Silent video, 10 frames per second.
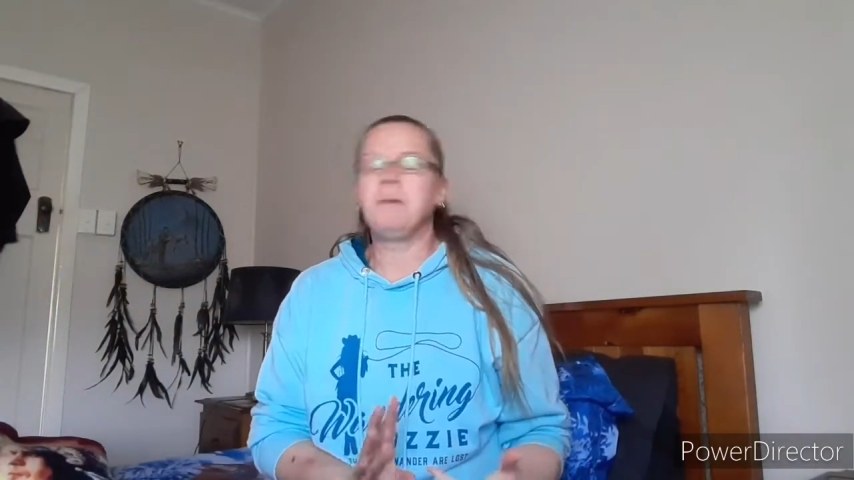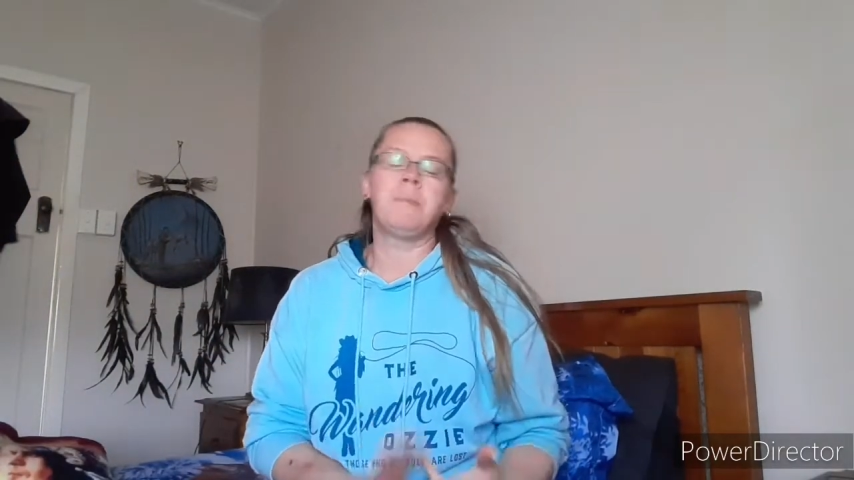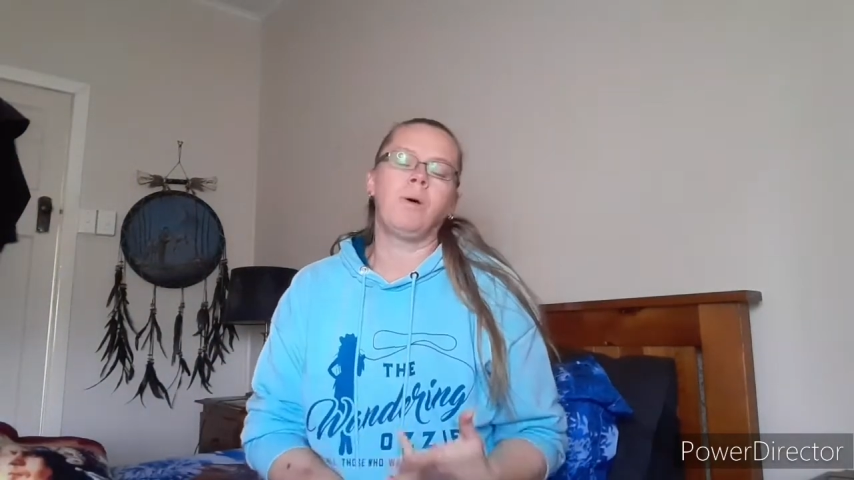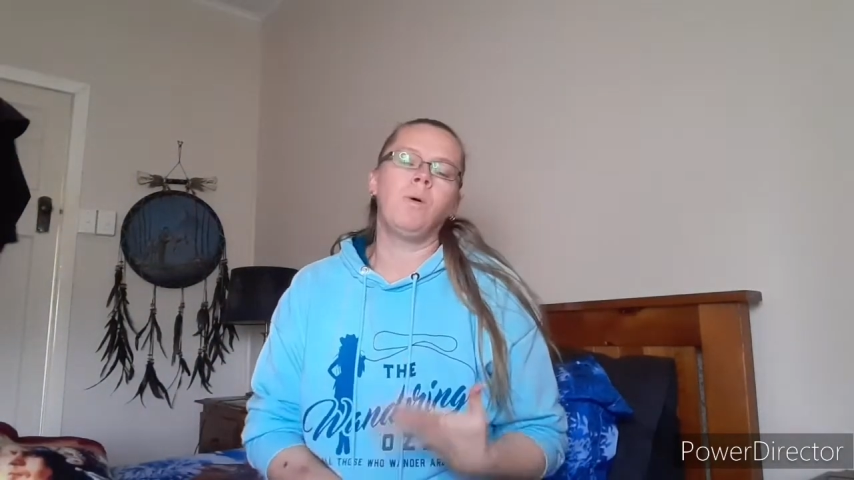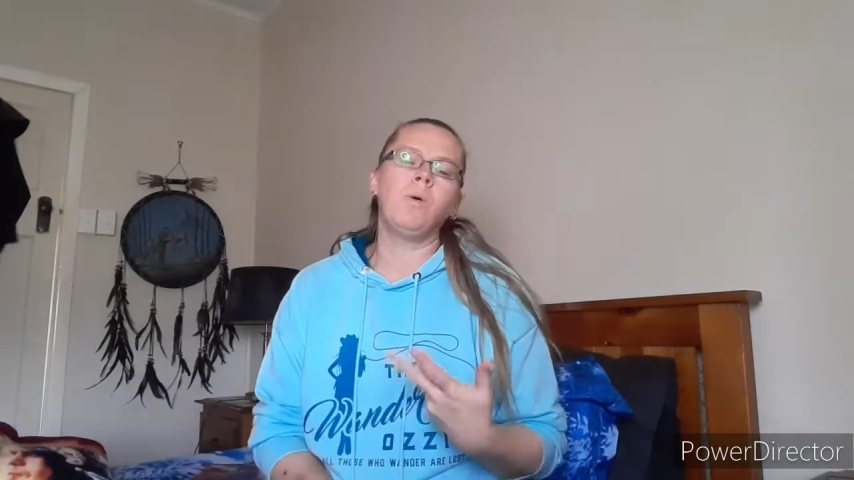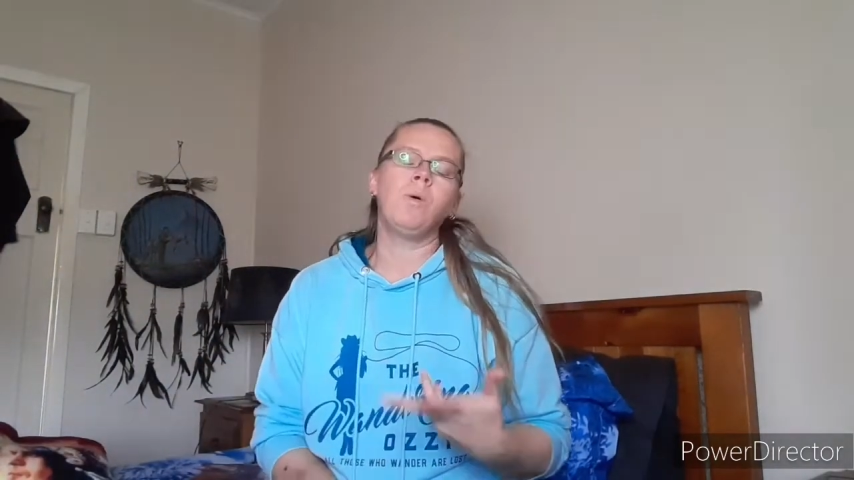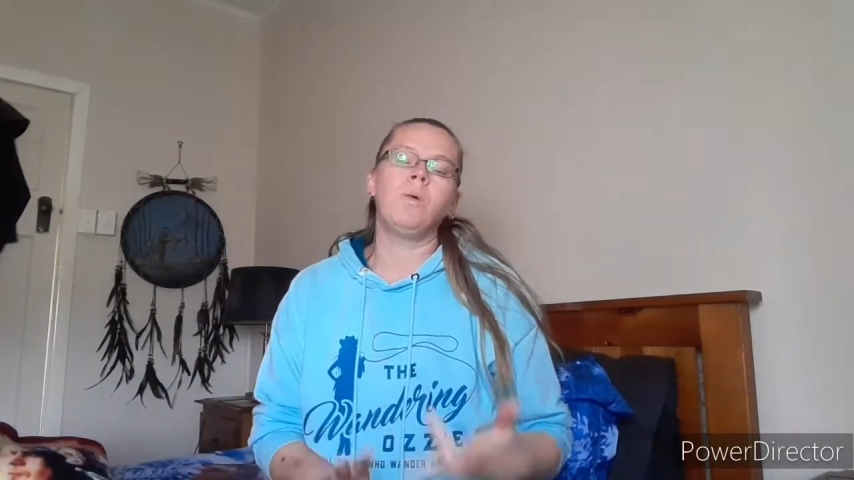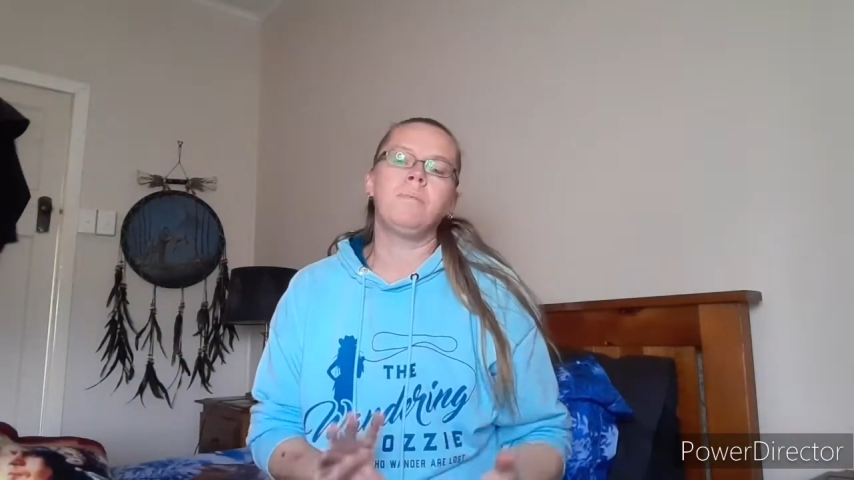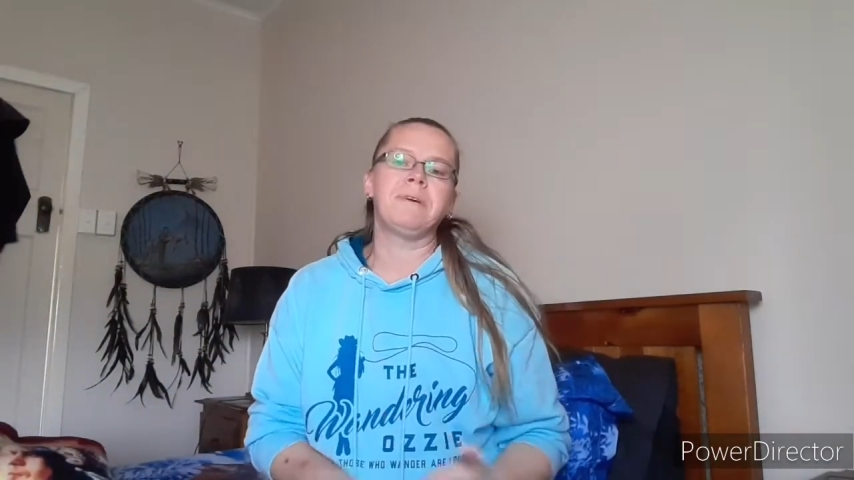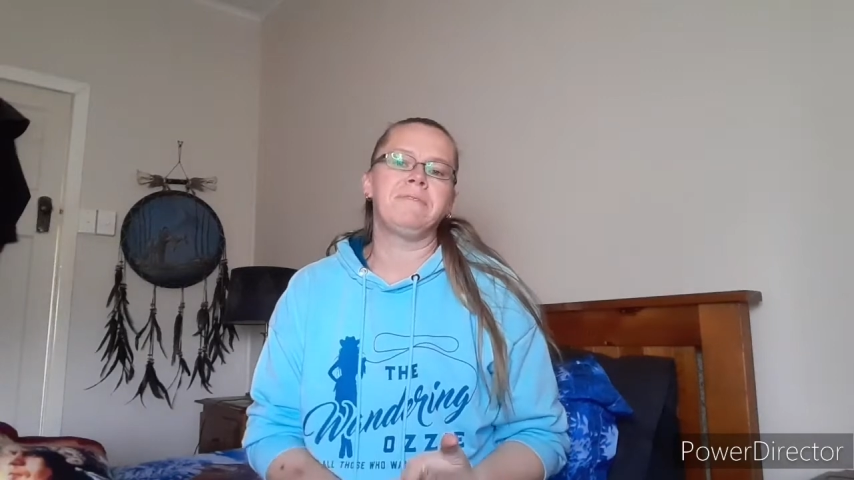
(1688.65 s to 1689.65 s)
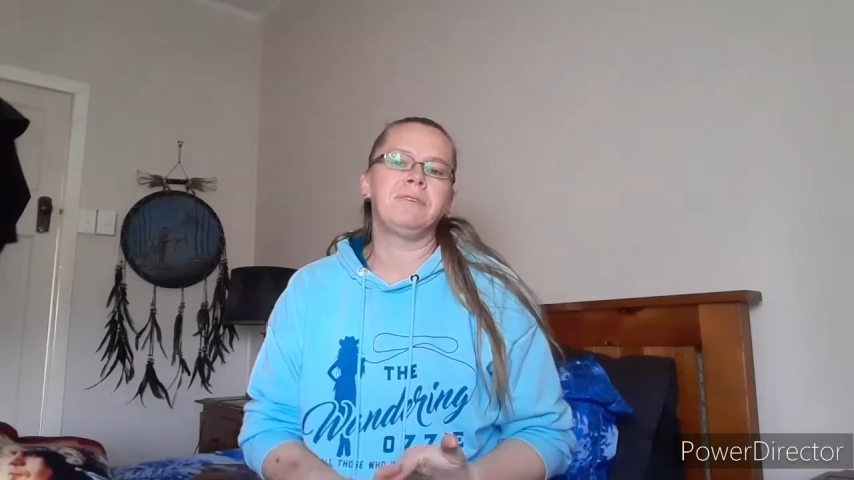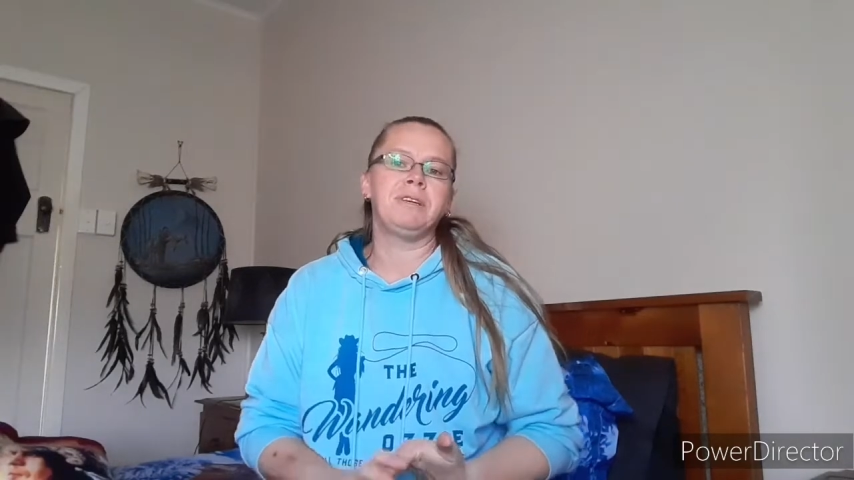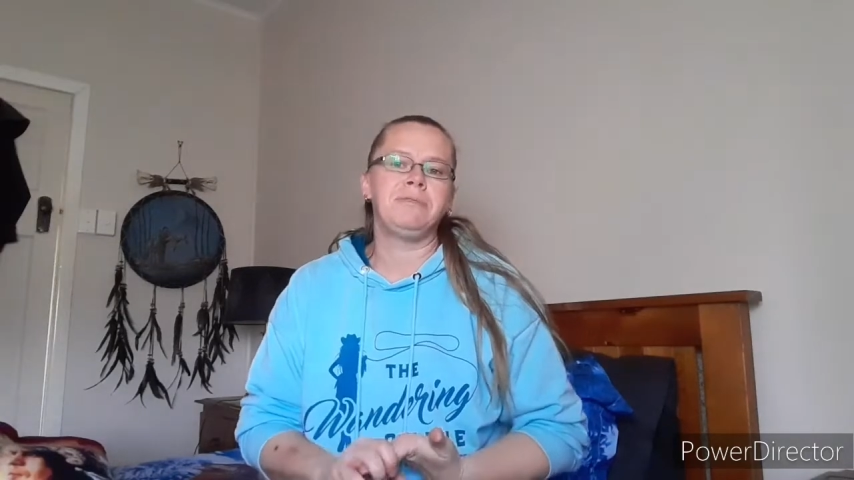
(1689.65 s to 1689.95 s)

my haul, my fully